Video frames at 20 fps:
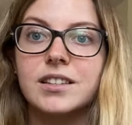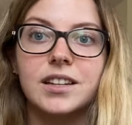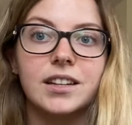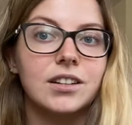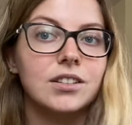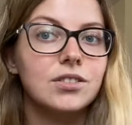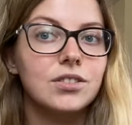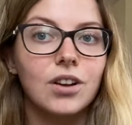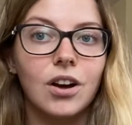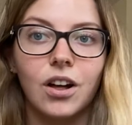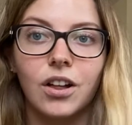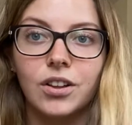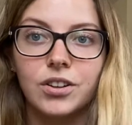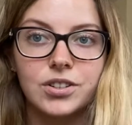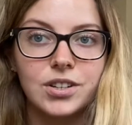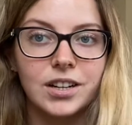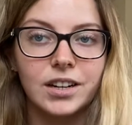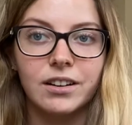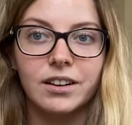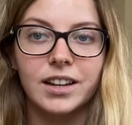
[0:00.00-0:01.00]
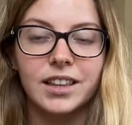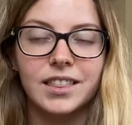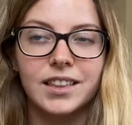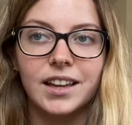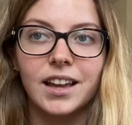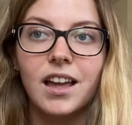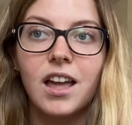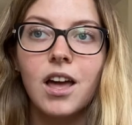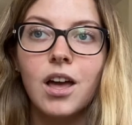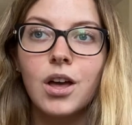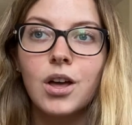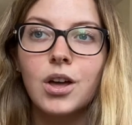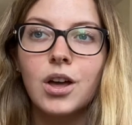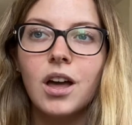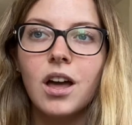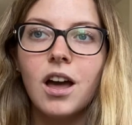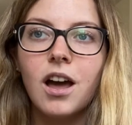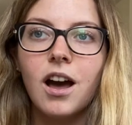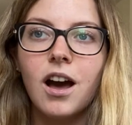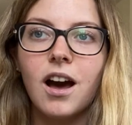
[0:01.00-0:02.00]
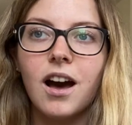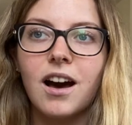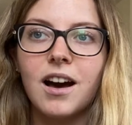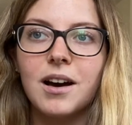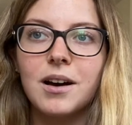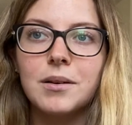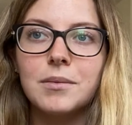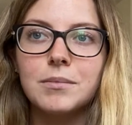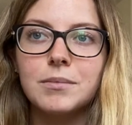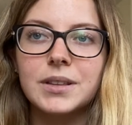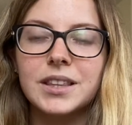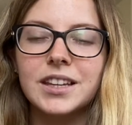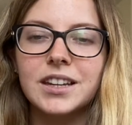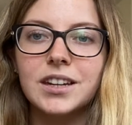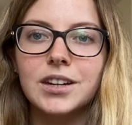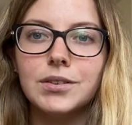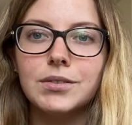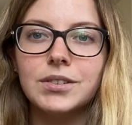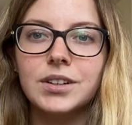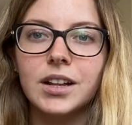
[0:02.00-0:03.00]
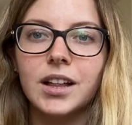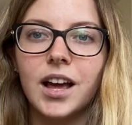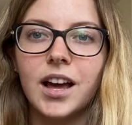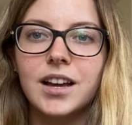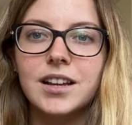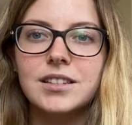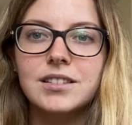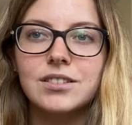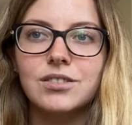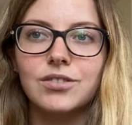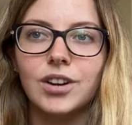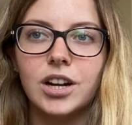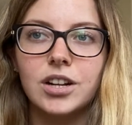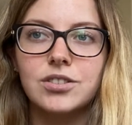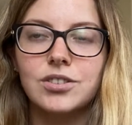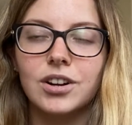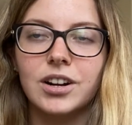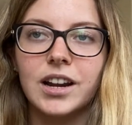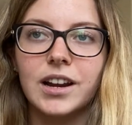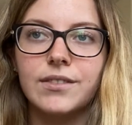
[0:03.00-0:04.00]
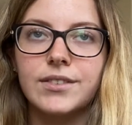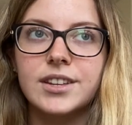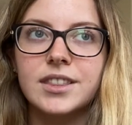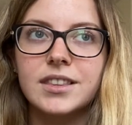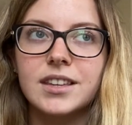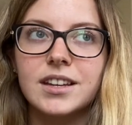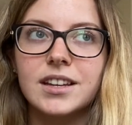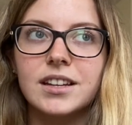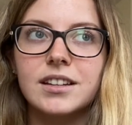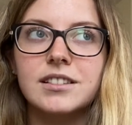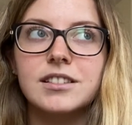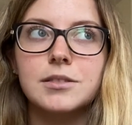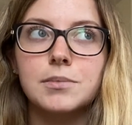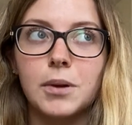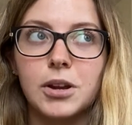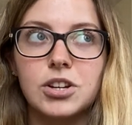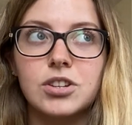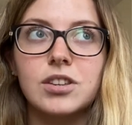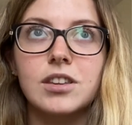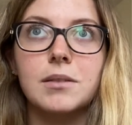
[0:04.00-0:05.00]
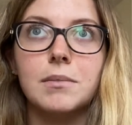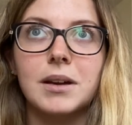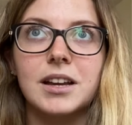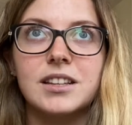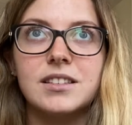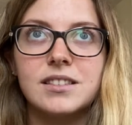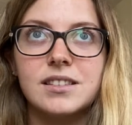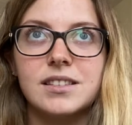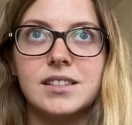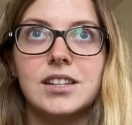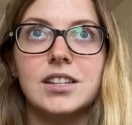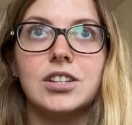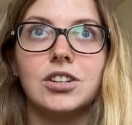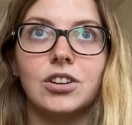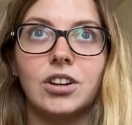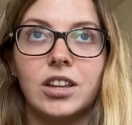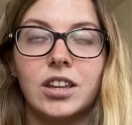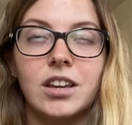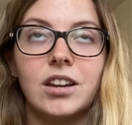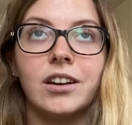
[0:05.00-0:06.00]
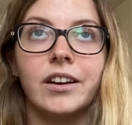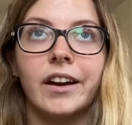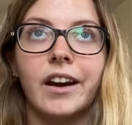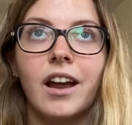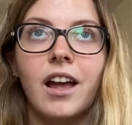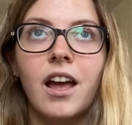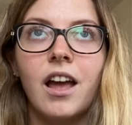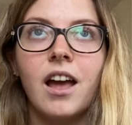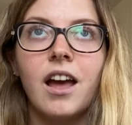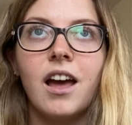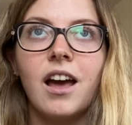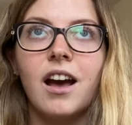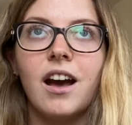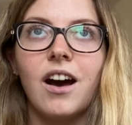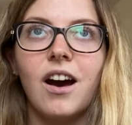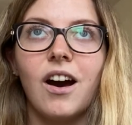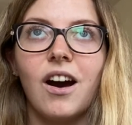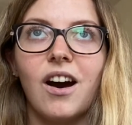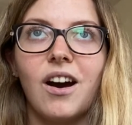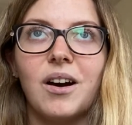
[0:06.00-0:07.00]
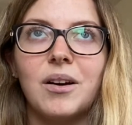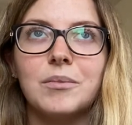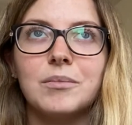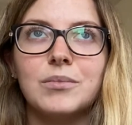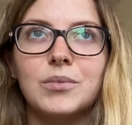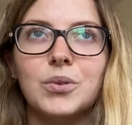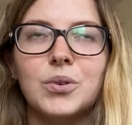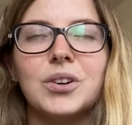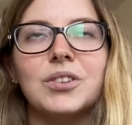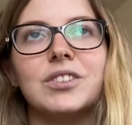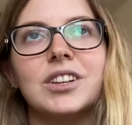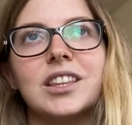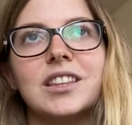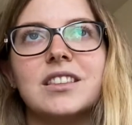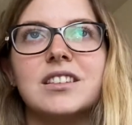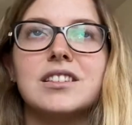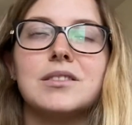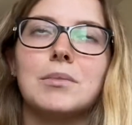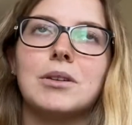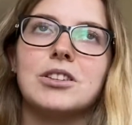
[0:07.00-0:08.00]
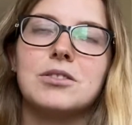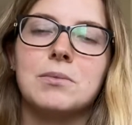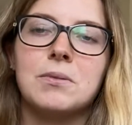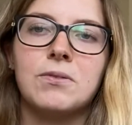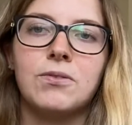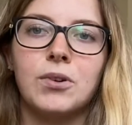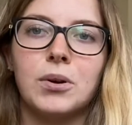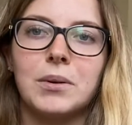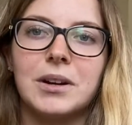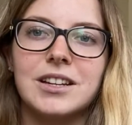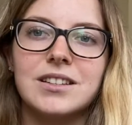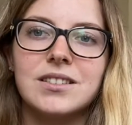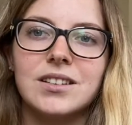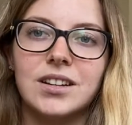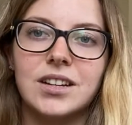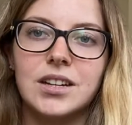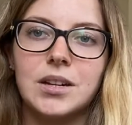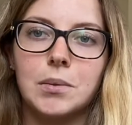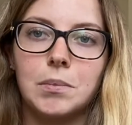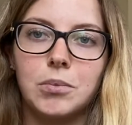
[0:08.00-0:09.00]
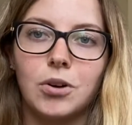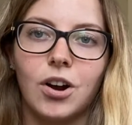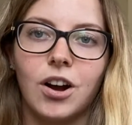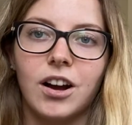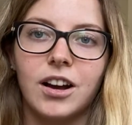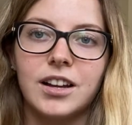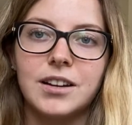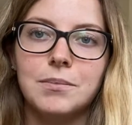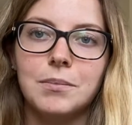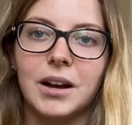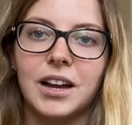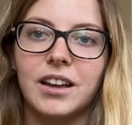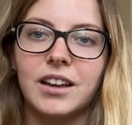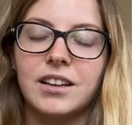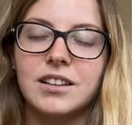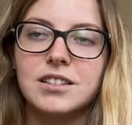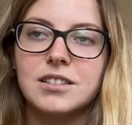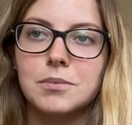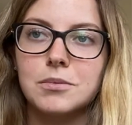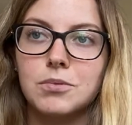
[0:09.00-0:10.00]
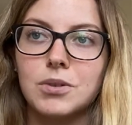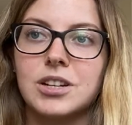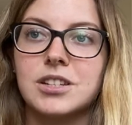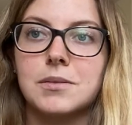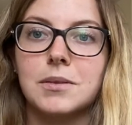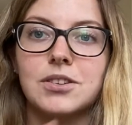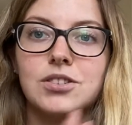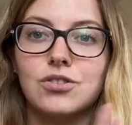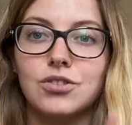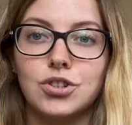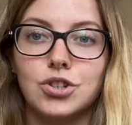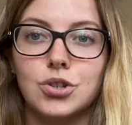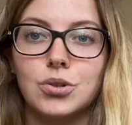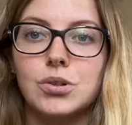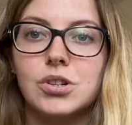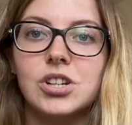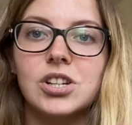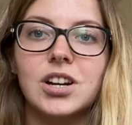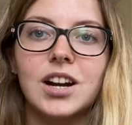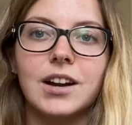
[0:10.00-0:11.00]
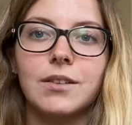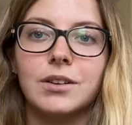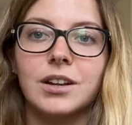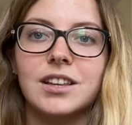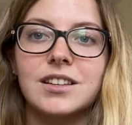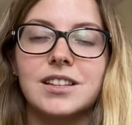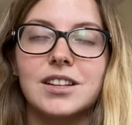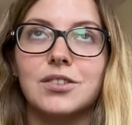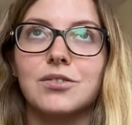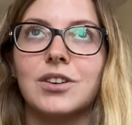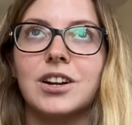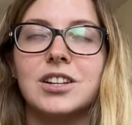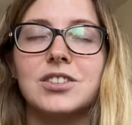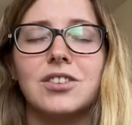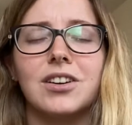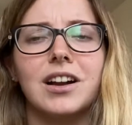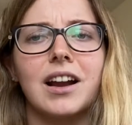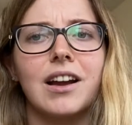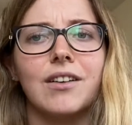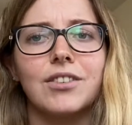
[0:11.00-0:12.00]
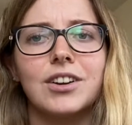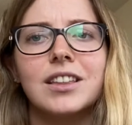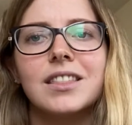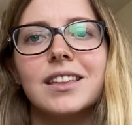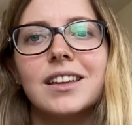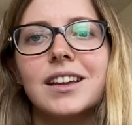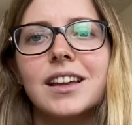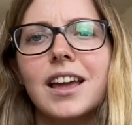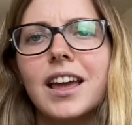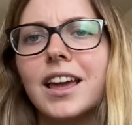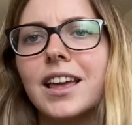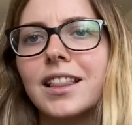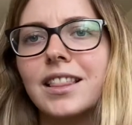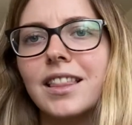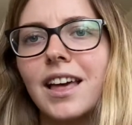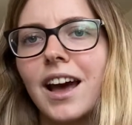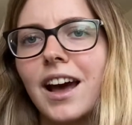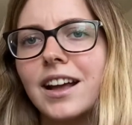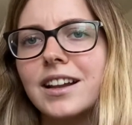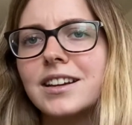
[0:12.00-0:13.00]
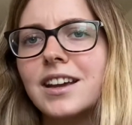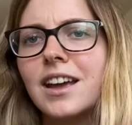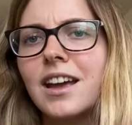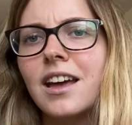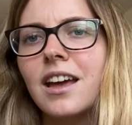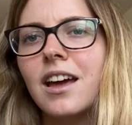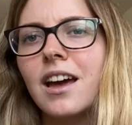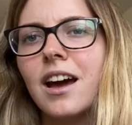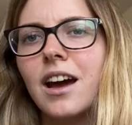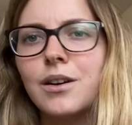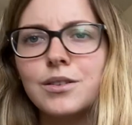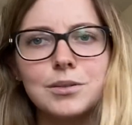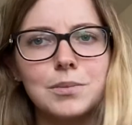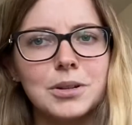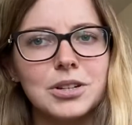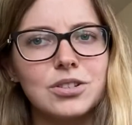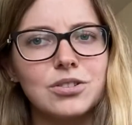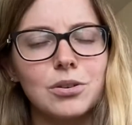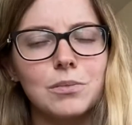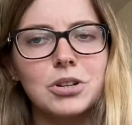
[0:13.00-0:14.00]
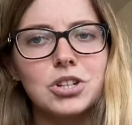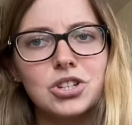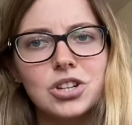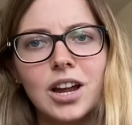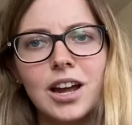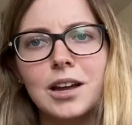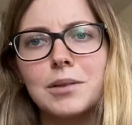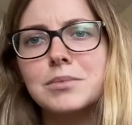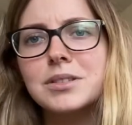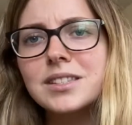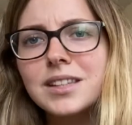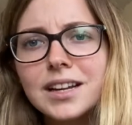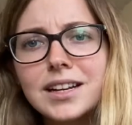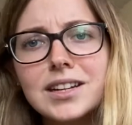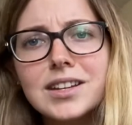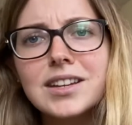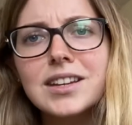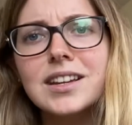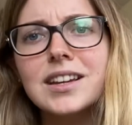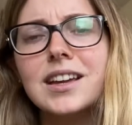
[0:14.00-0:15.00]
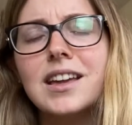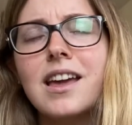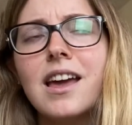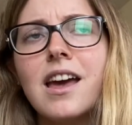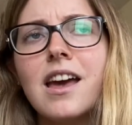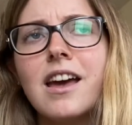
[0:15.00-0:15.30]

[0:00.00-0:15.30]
get into college and everything. Um, but then I realized grades aren't everything, especially my senior year. Um, or really the semester before when I studied abroad, my spring semester junior year, I realized that grades aren't everything and that I was spending so much time studying